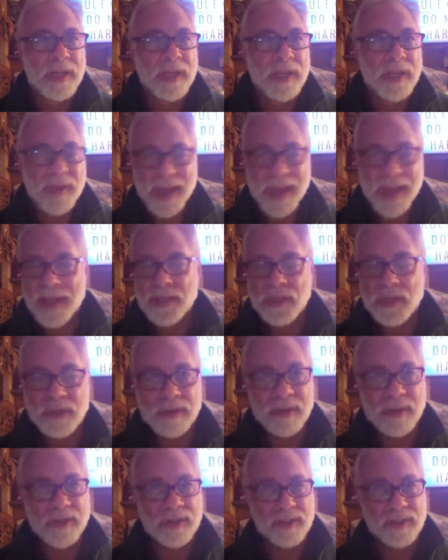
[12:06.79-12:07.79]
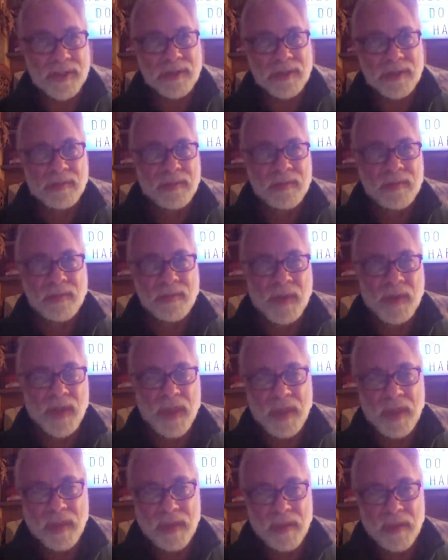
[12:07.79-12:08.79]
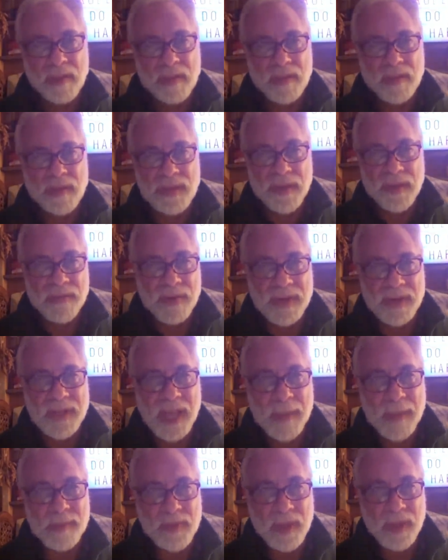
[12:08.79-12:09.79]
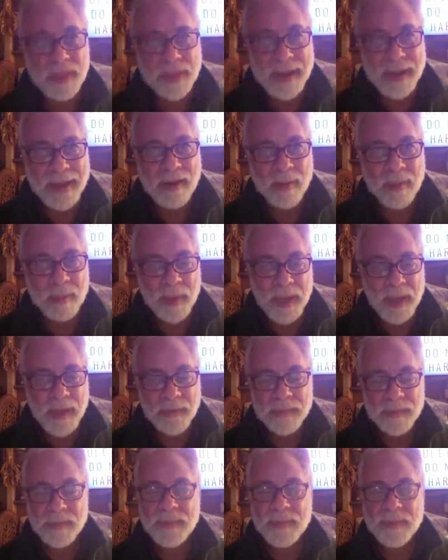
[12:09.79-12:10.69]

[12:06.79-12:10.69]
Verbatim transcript: the answer is different types of therapy